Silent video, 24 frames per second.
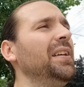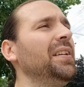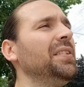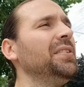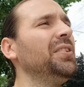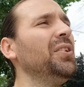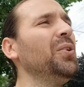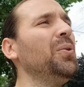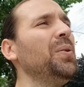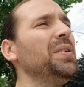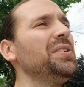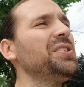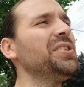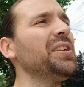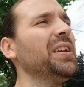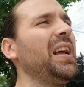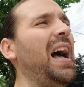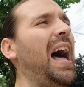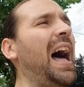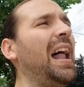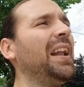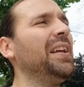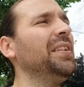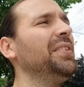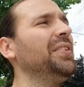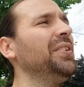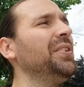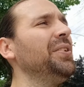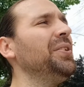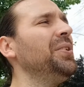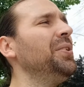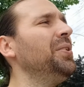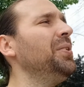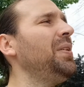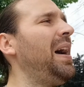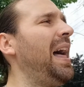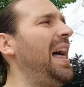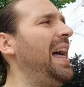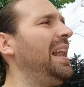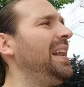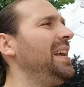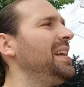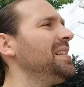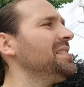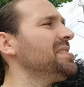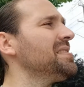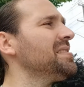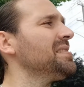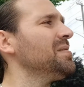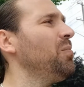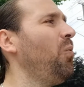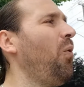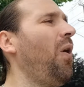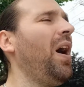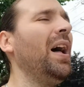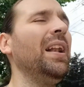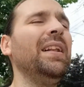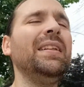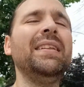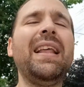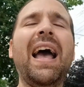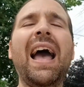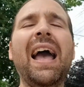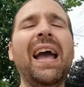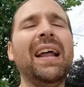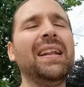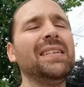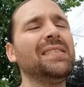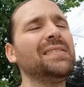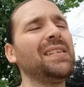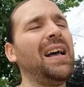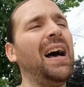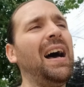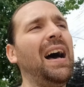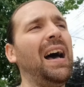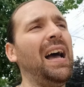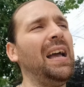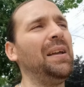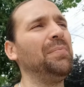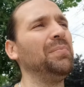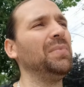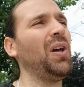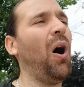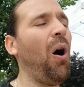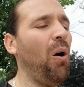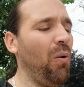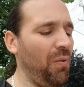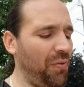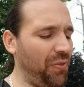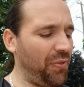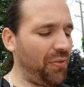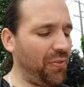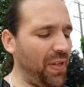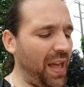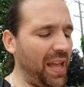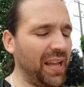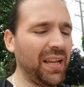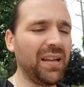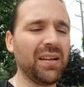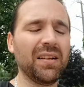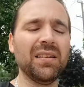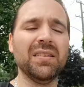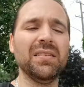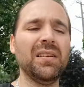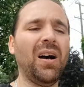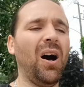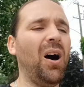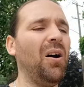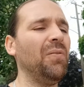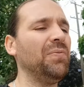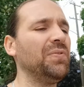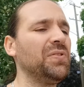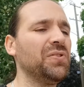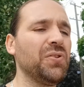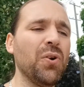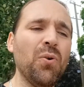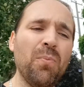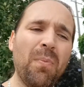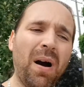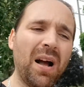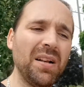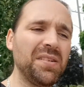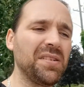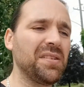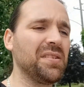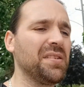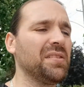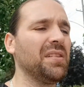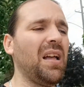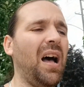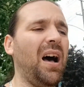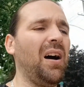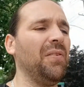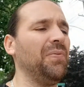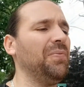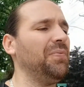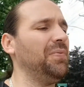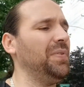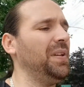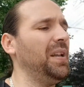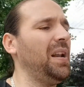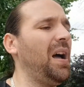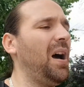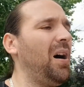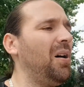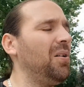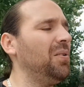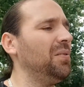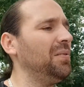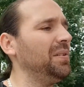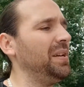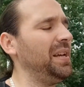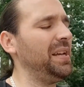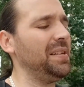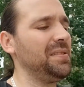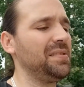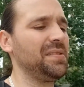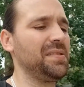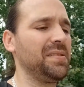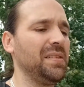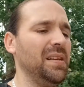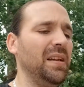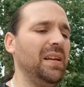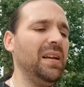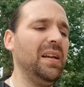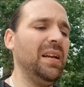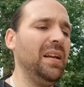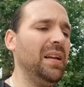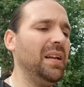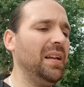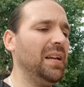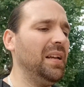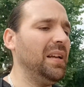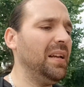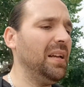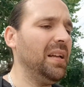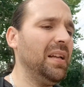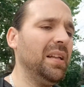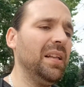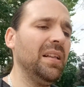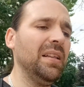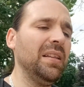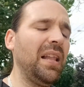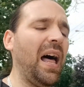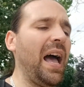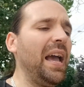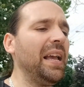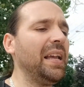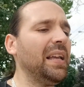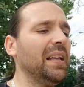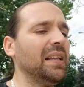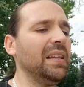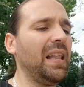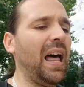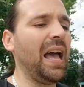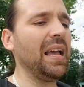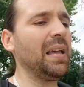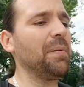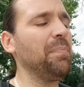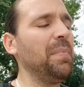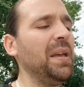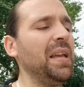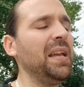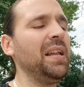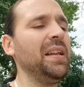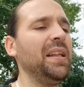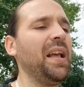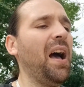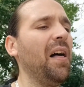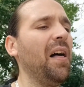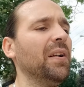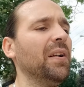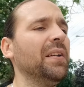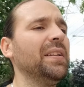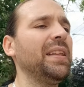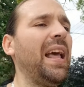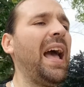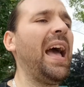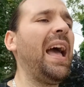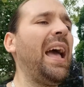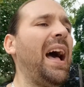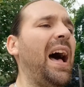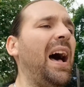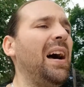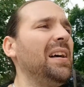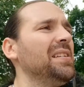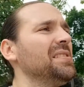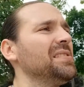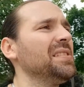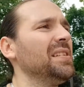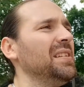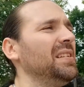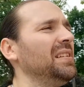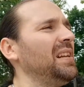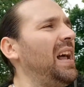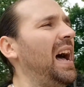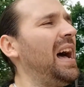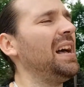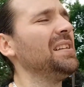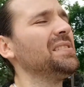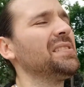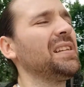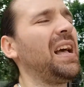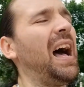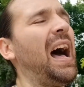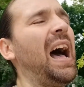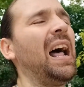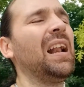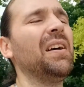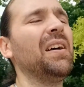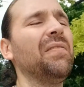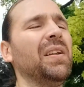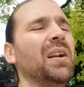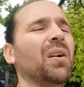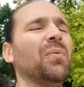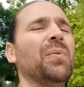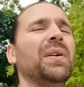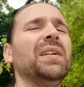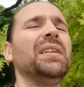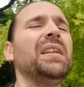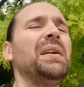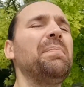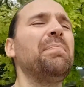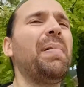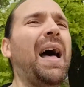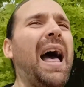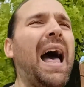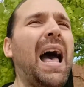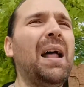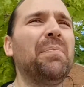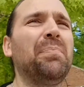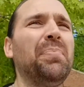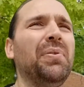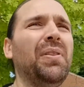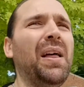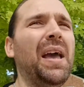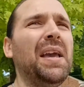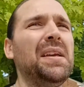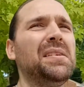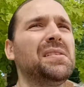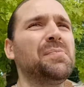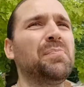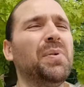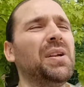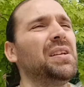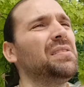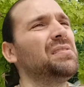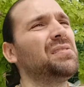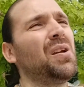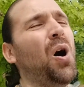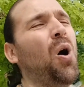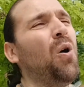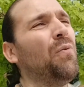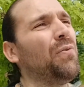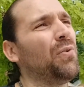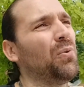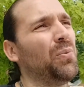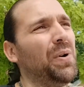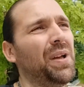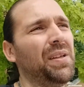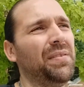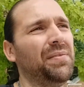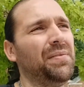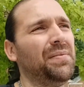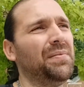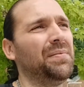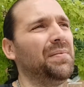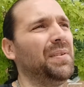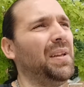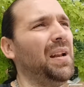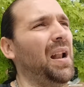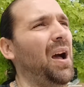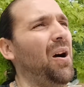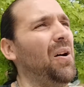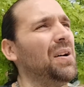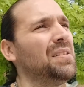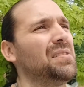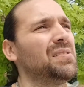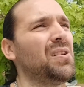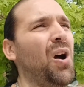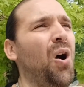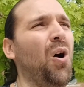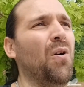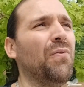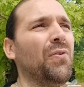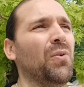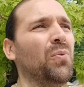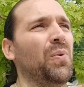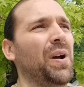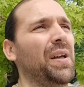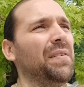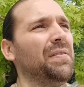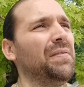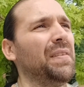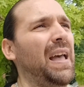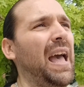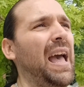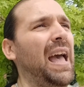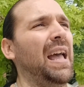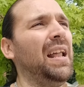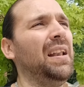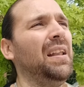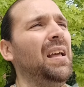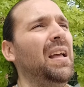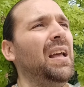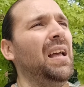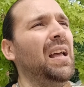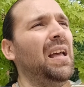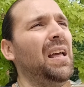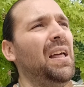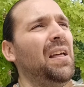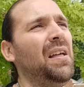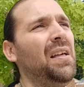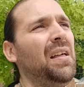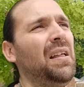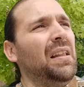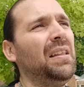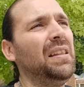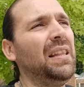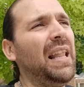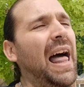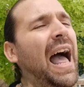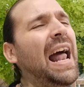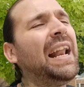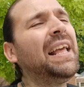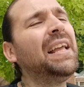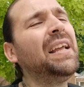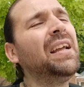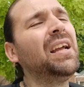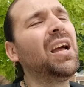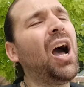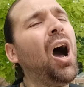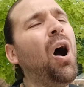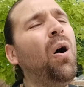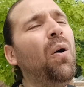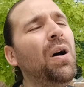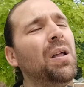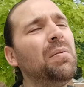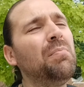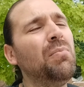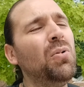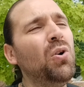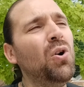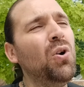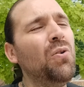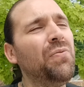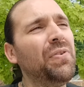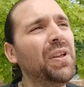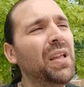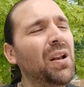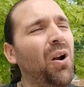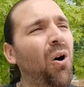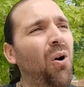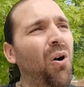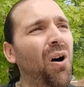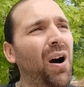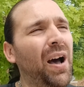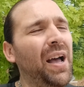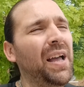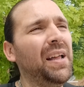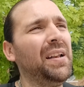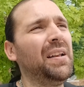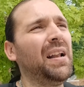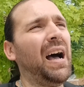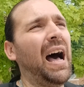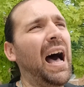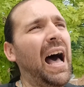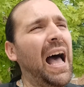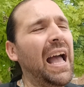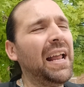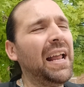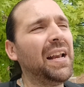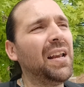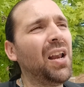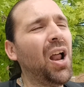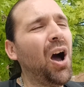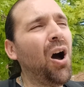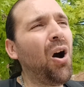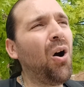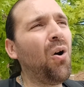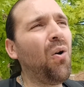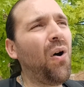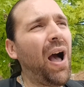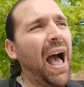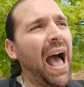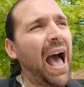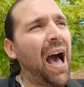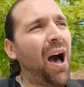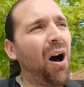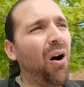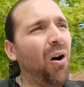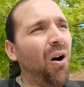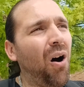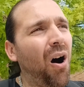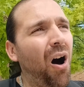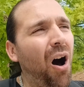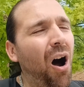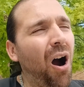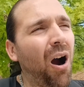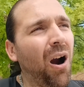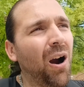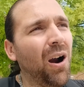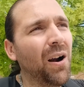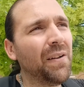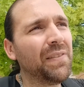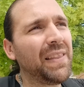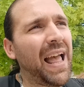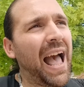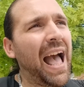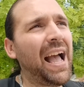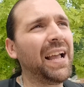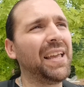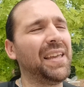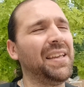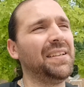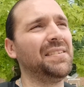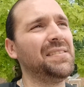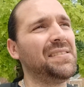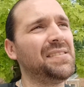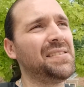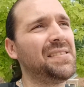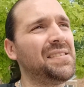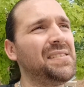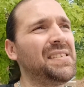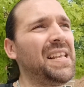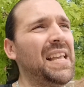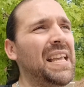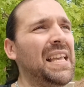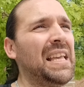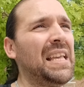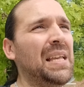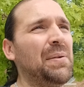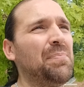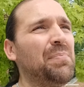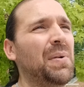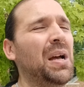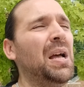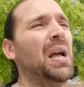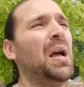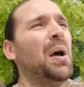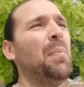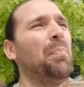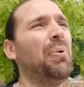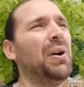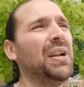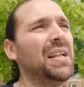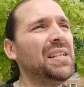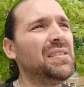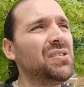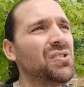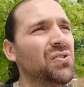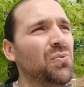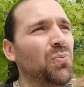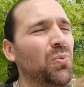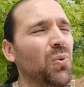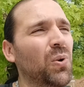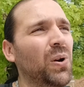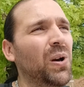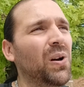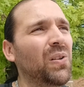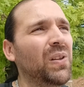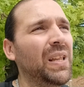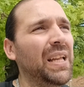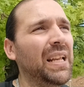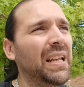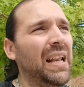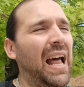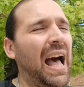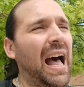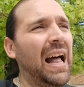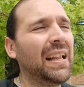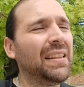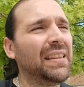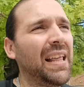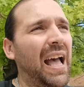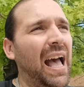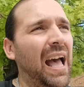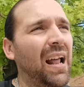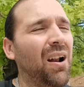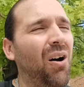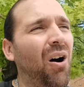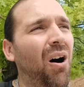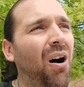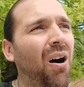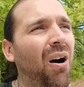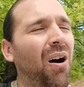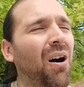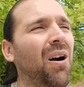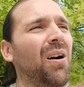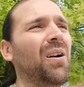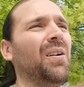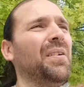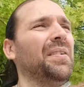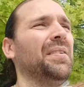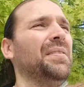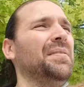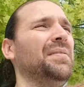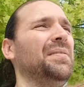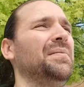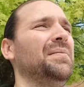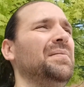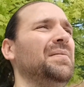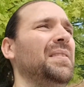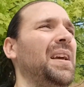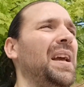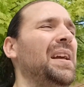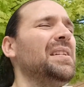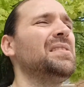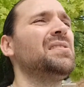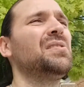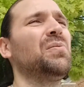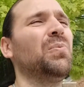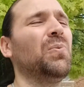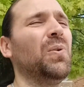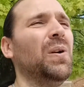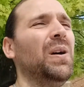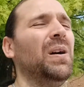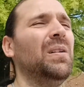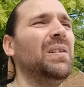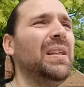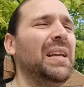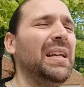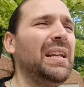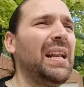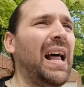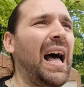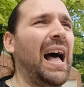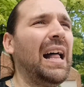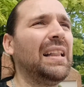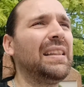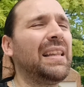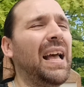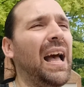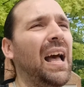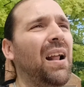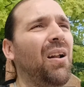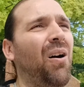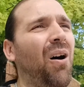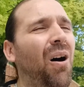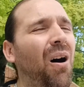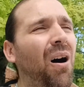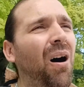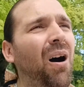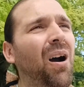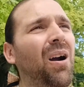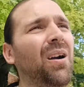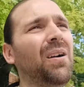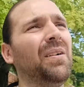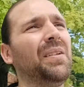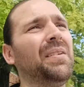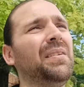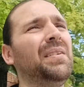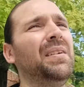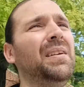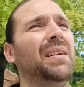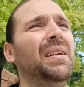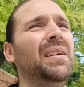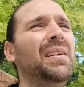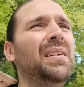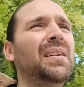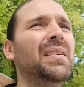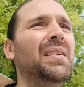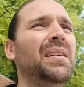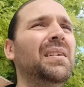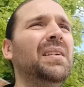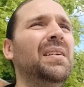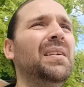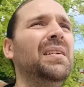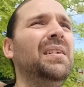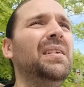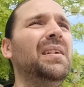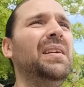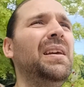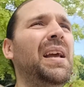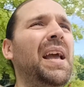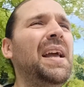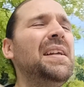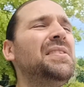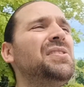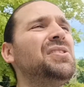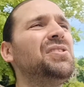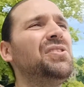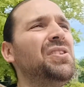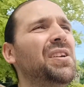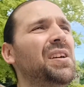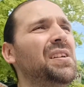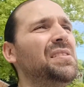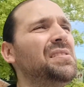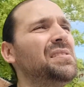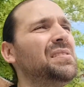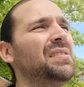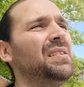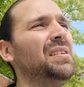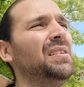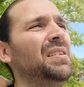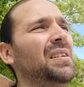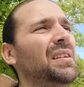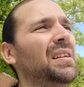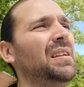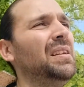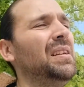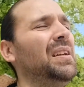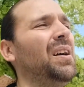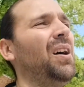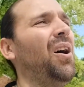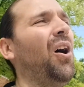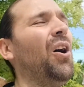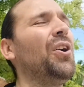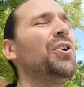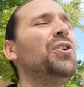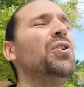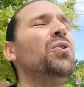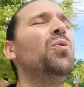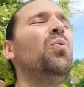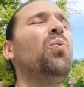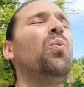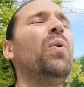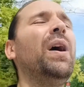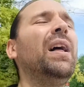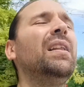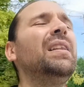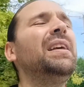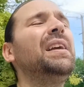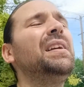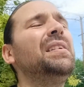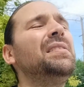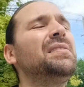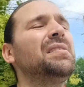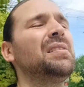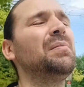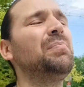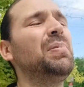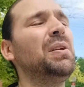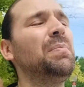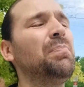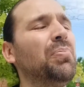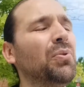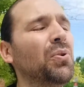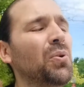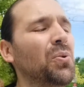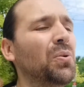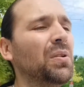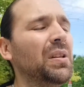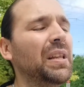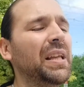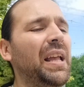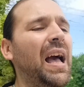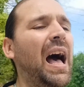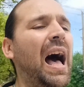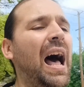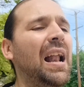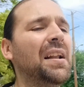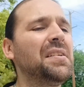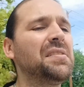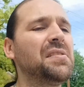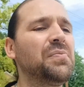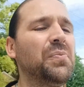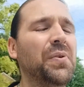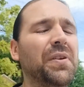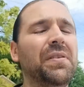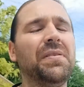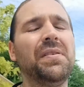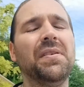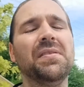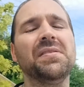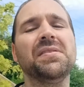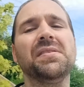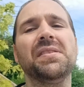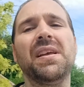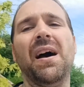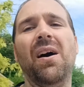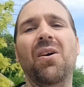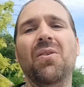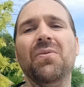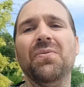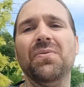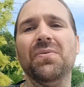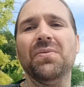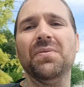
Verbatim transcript: do what you got to do, and it's one day at a time. Don't think of too much stuff, you know? It's like like me the day I was in I was kind of in a really bad place but it's over with you know it's over with and letting go and moving on I know how hard that can seem but it's really not that hard it's really not that hard it's just are you willing to be brutally honest with yourself